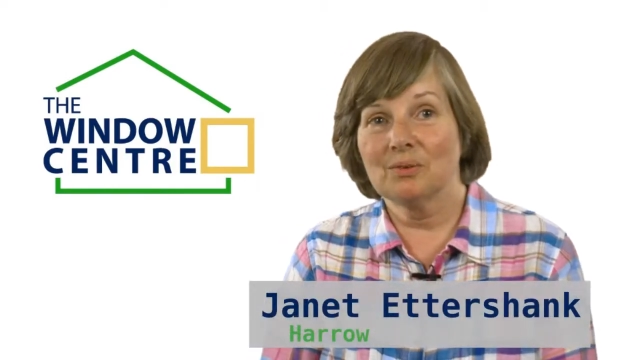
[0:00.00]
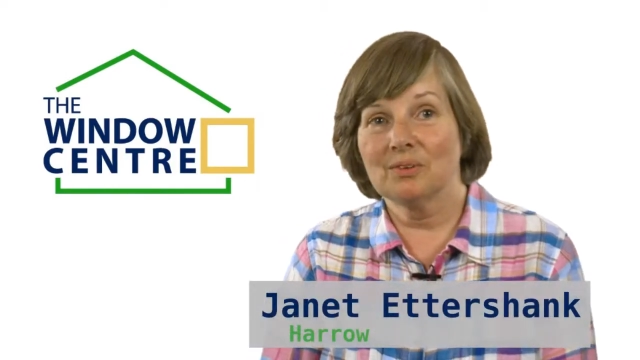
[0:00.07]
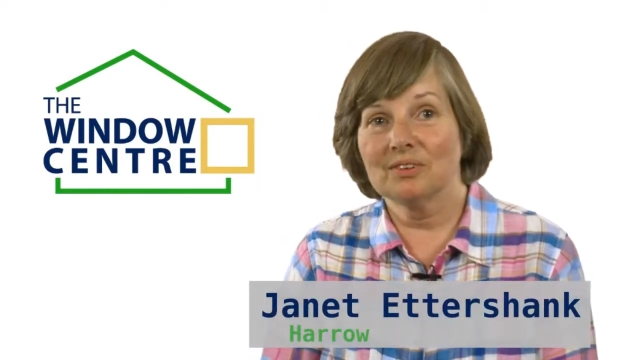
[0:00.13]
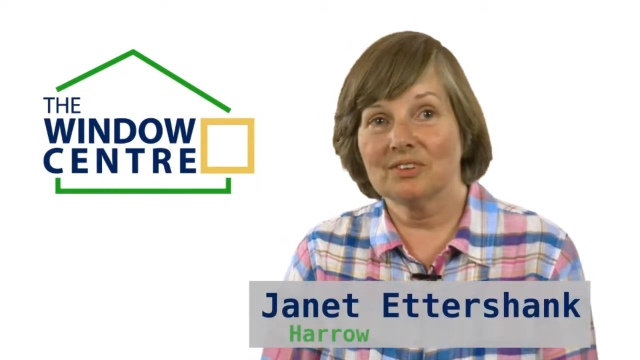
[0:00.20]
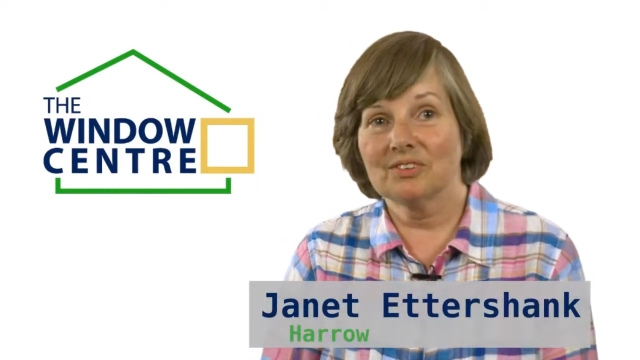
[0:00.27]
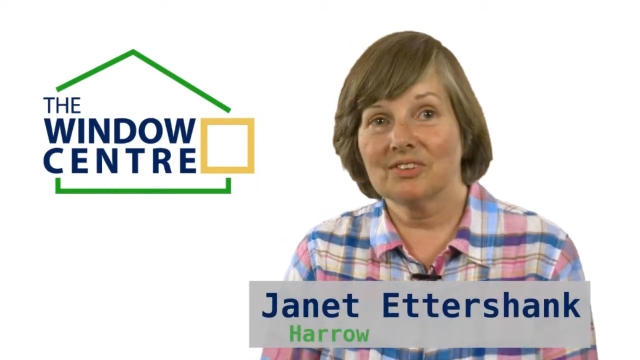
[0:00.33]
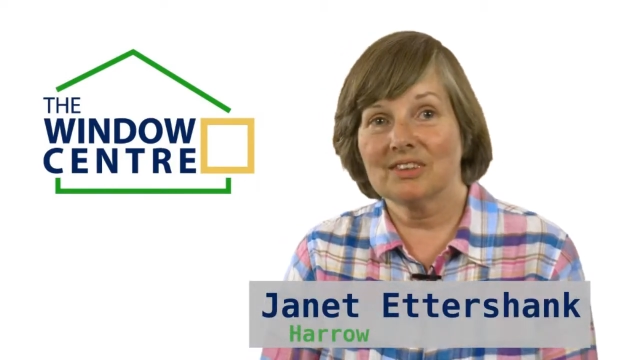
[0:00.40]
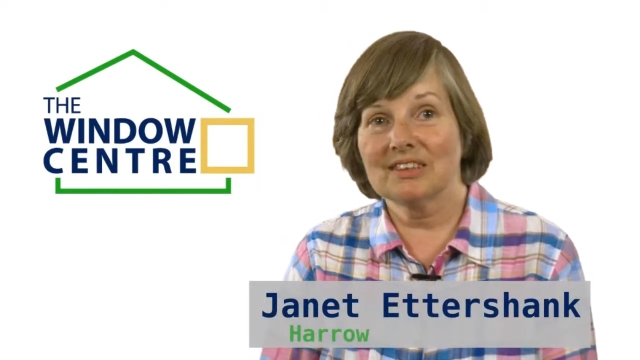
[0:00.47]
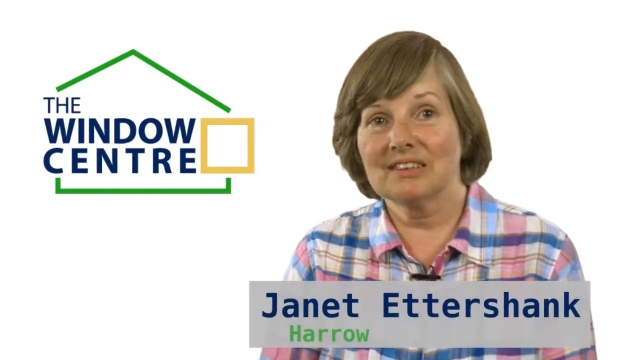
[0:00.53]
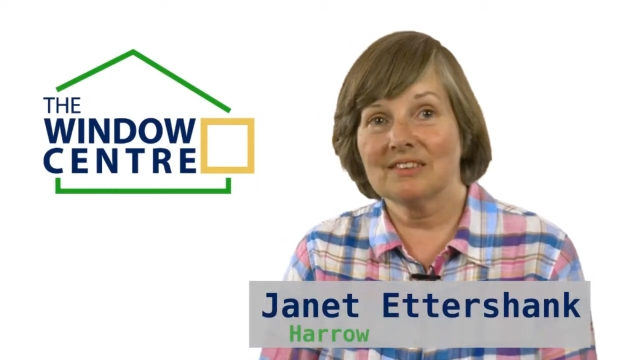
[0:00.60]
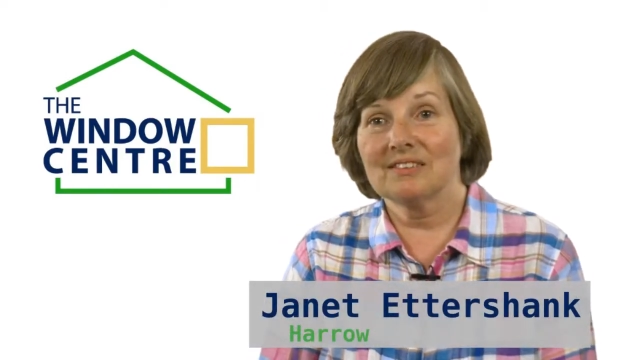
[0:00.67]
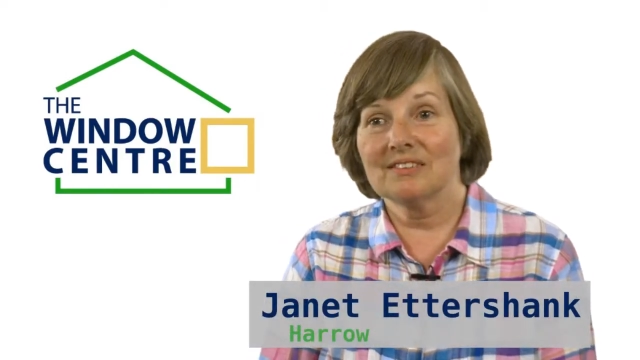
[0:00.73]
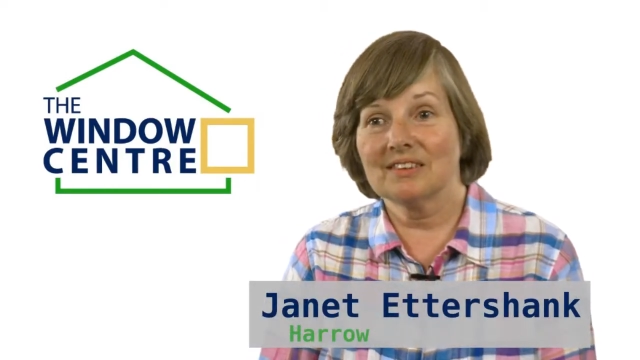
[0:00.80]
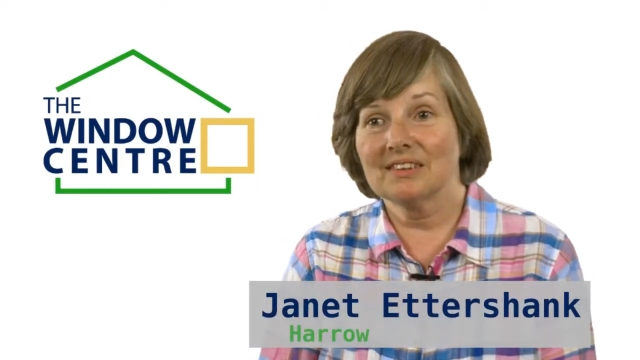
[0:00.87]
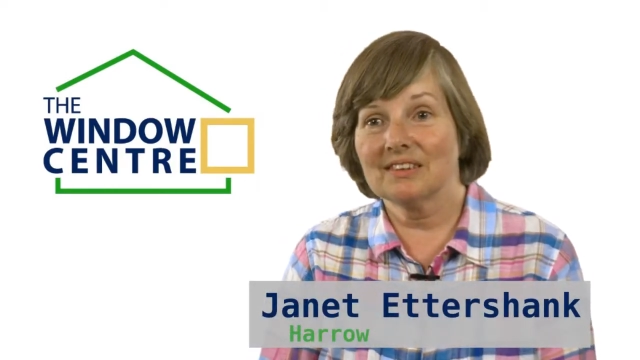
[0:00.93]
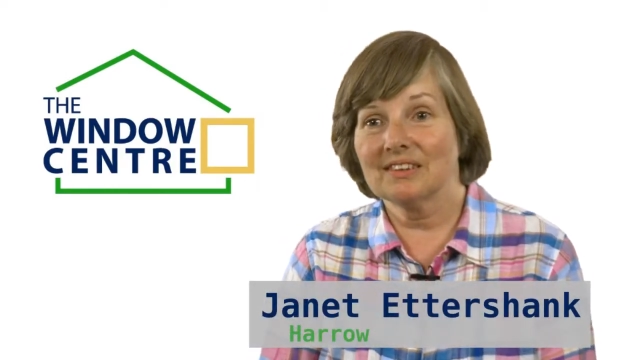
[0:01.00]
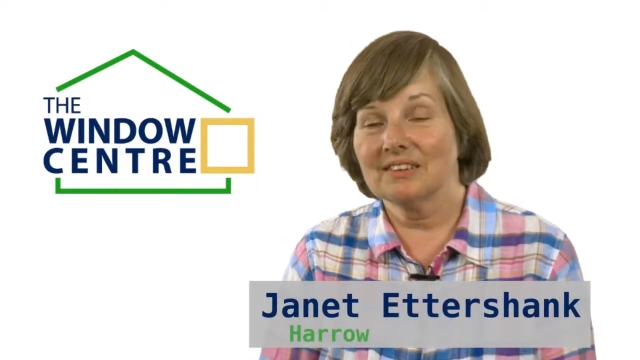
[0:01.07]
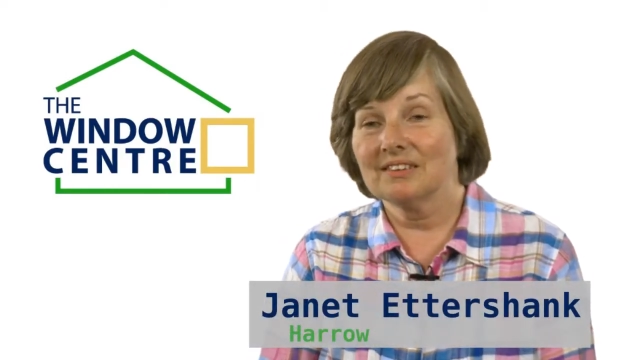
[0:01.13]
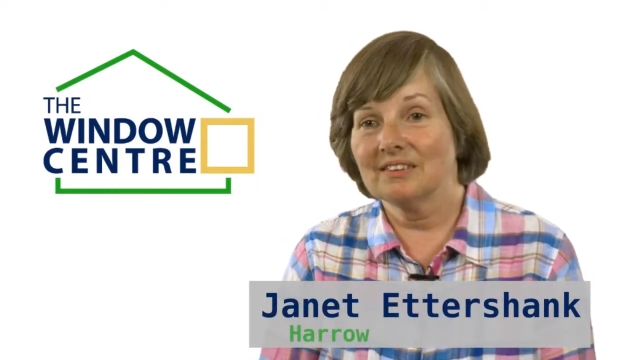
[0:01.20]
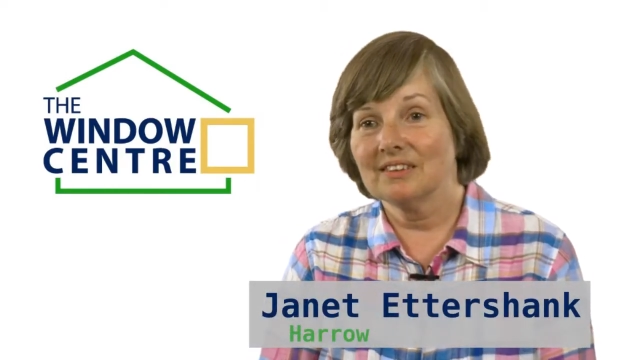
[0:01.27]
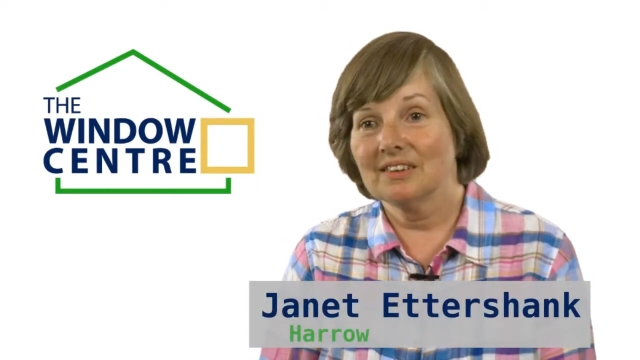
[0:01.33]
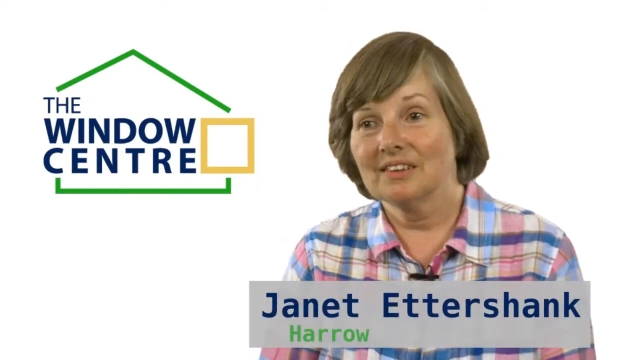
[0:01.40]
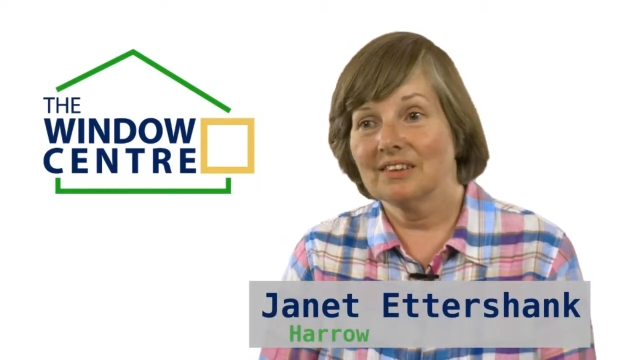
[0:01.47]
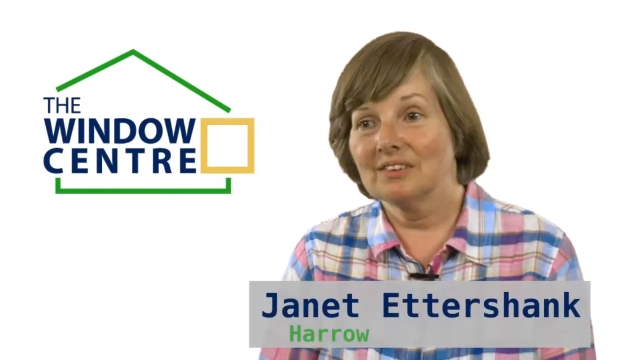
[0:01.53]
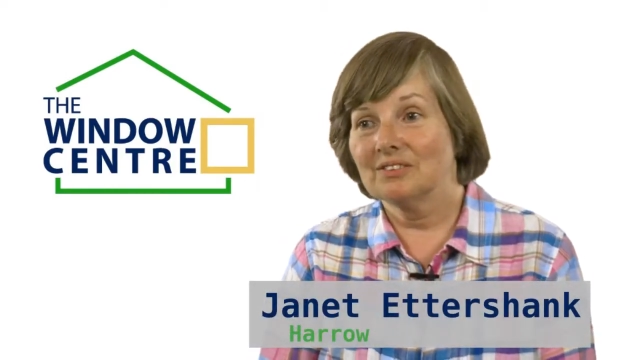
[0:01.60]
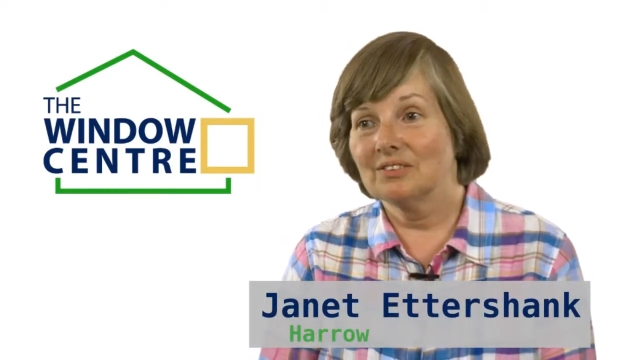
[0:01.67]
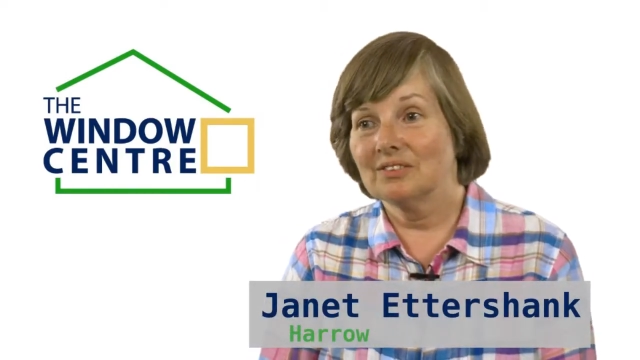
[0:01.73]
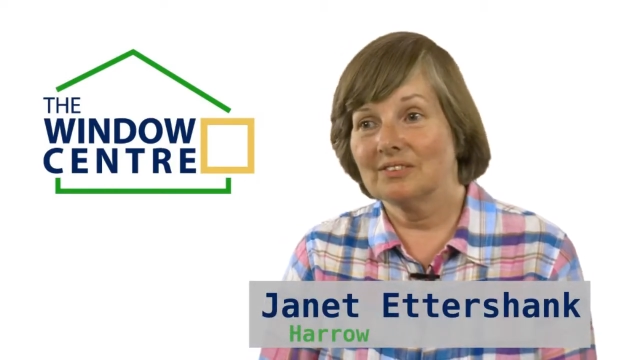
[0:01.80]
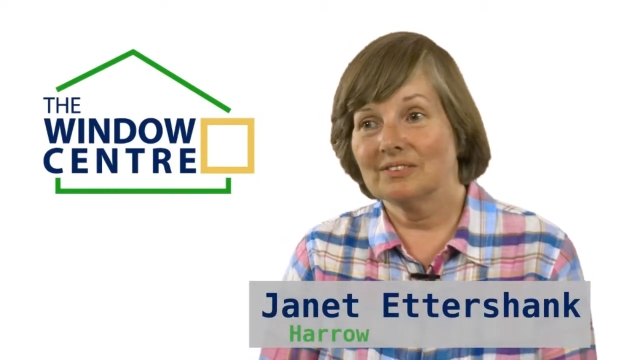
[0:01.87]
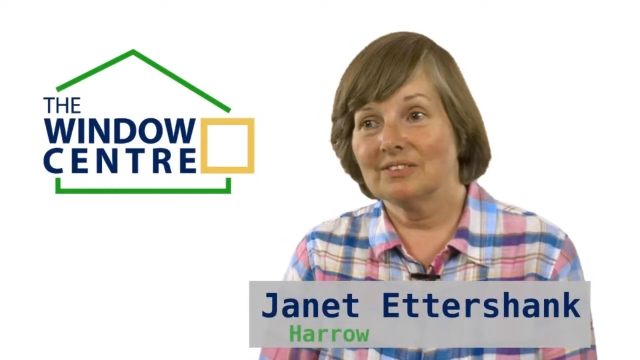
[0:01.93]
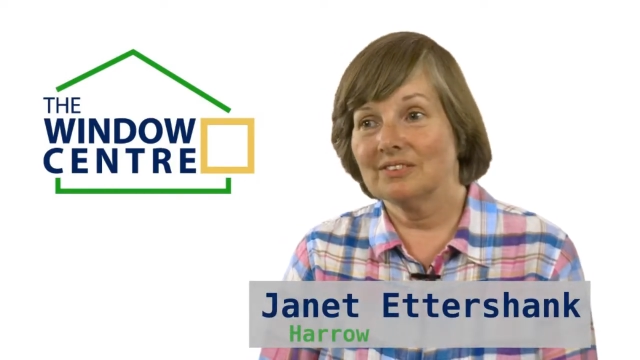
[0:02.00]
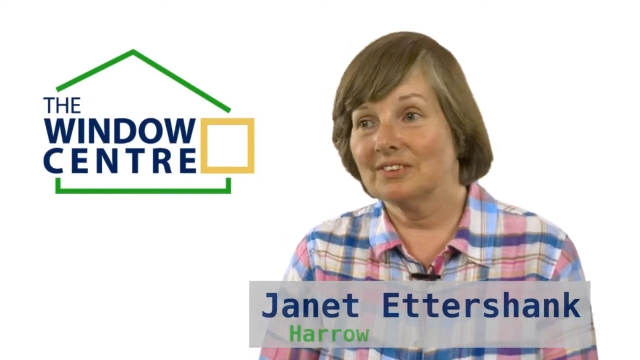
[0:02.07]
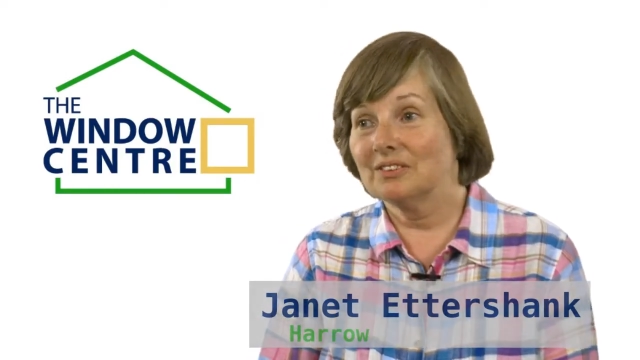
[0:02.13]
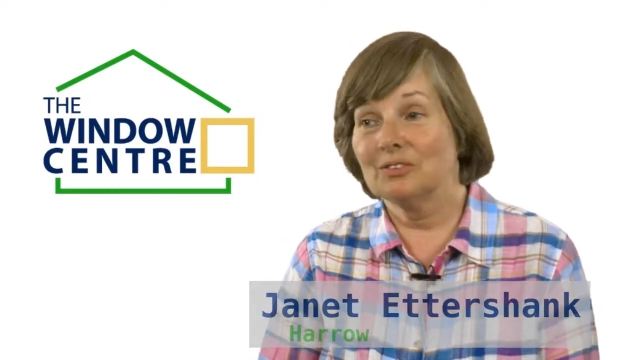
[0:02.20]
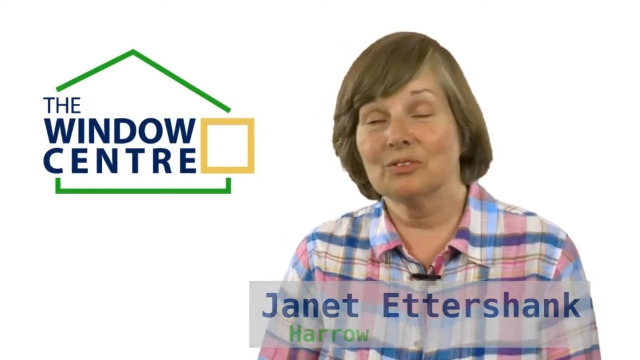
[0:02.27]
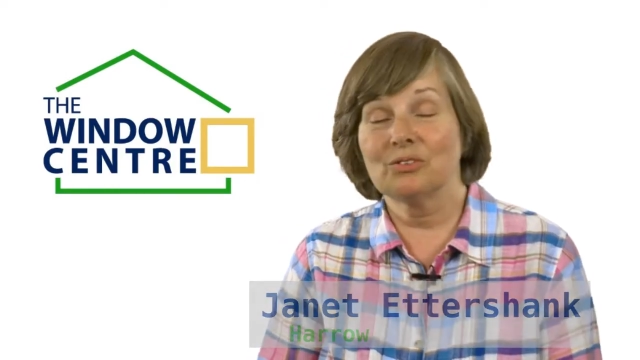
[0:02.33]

quality. It